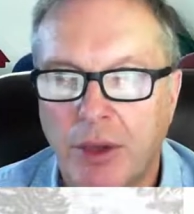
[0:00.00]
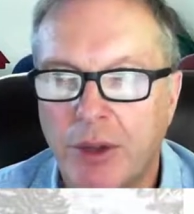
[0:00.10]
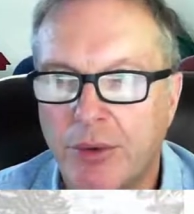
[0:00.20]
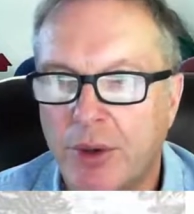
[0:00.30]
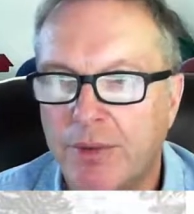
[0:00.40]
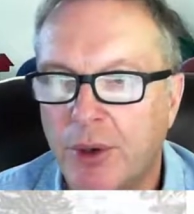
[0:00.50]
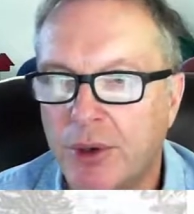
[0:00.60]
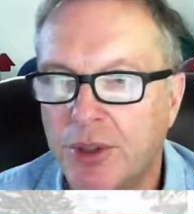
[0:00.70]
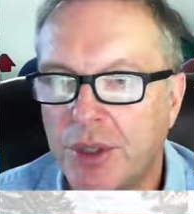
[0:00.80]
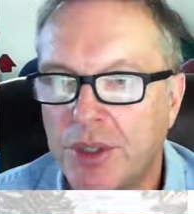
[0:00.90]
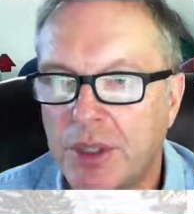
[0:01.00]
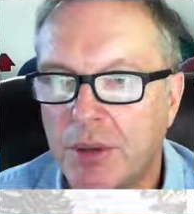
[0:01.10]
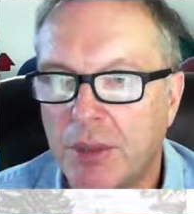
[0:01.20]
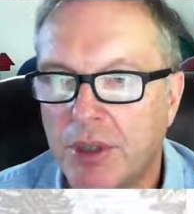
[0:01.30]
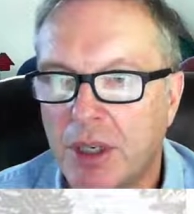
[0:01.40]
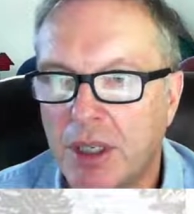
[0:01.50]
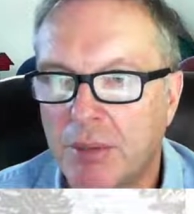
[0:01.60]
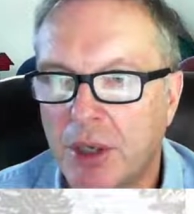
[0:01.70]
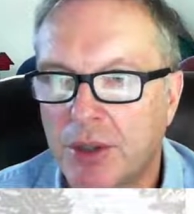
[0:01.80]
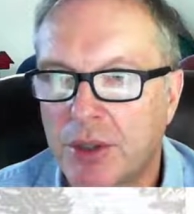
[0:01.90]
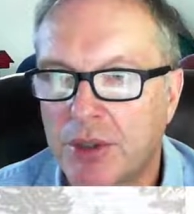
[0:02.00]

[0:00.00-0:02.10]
And looking through the photos, you can see what I'm talking